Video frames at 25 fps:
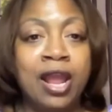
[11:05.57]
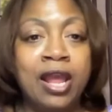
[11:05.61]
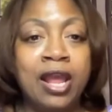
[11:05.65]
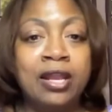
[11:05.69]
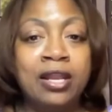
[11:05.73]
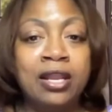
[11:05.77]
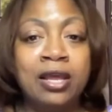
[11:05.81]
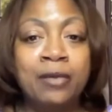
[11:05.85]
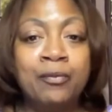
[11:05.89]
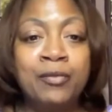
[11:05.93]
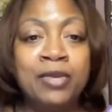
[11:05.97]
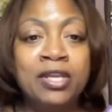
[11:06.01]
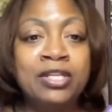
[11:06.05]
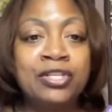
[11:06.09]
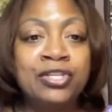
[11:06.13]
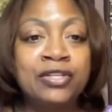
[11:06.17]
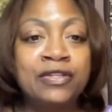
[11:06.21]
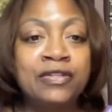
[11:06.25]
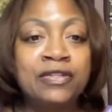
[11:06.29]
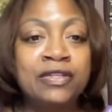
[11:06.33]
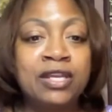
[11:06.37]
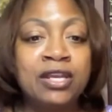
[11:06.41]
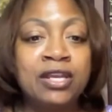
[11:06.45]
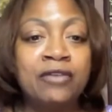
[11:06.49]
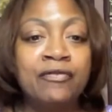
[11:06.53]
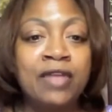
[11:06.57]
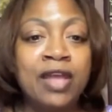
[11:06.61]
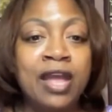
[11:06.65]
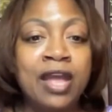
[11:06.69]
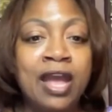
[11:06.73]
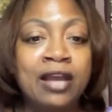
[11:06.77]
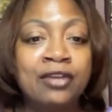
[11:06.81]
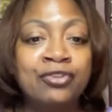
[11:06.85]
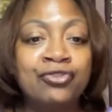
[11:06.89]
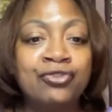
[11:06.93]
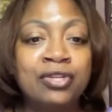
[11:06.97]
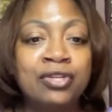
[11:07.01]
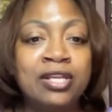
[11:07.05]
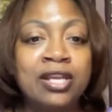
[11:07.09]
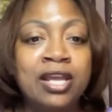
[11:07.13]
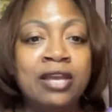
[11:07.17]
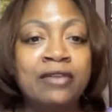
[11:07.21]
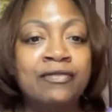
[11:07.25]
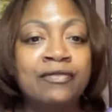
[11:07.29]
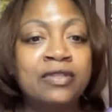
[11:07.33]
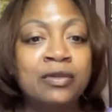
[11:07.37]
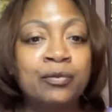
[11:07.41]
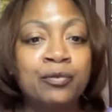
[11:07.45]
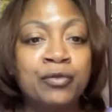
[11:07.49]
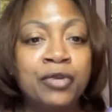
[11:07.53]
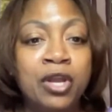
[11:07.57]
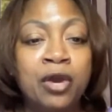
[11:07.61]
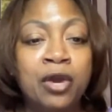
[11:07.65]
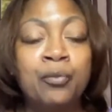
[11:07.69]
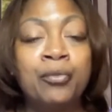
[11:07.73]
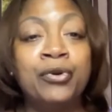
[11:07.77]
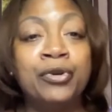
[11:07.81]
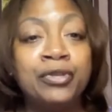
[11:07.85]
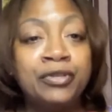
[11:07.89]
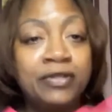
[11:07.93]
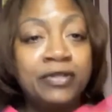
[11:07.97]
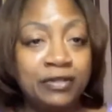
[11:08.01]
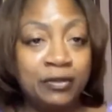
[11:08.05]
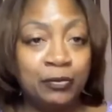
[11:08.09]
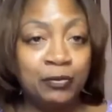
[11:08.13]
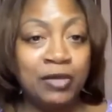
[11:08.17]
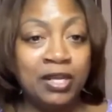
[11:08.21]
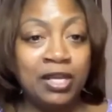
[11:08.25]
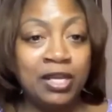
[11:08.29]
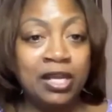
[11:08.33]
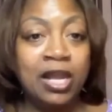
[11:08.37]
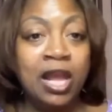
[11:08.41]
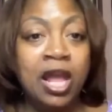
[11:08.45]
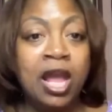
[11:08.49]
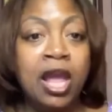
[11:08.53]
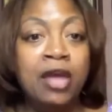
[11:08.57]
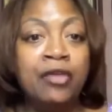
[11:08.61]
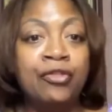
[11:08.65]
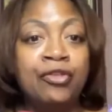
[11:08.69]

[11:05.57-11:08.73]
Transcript: And let me just give, they actually gave some numbers to me.